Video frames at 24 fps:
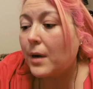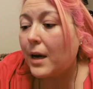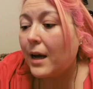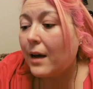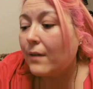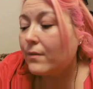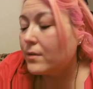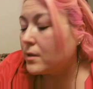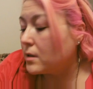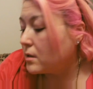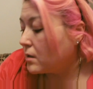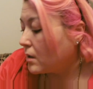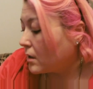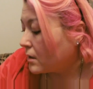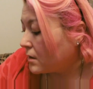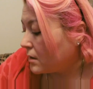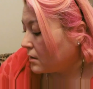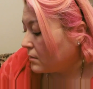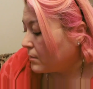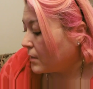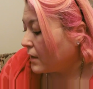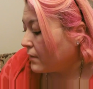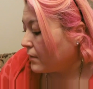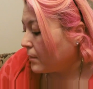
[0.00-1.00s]
I haven't
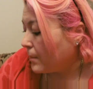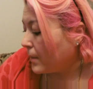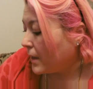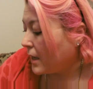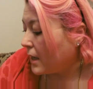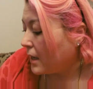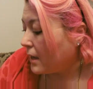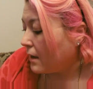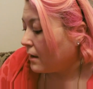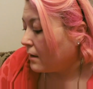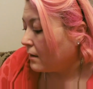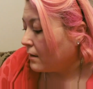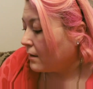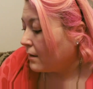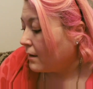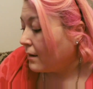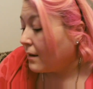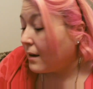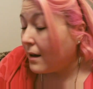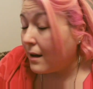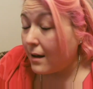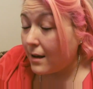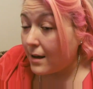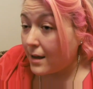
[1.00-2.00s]
started my other pair
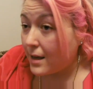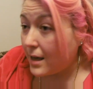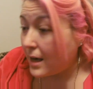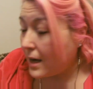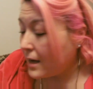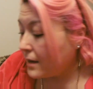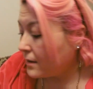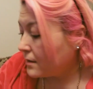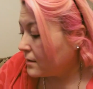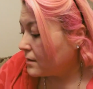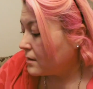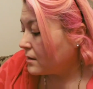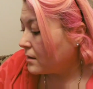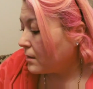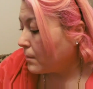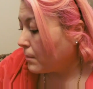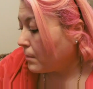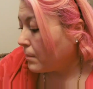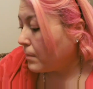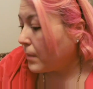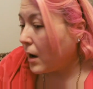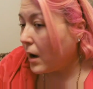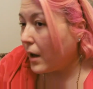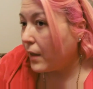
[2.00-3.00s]
yet,
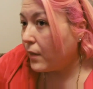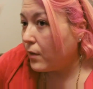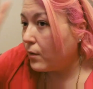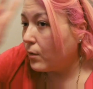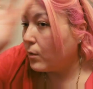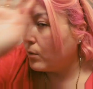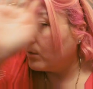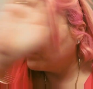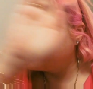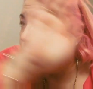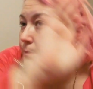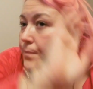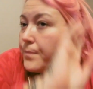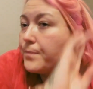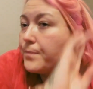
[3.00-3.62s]
but I thought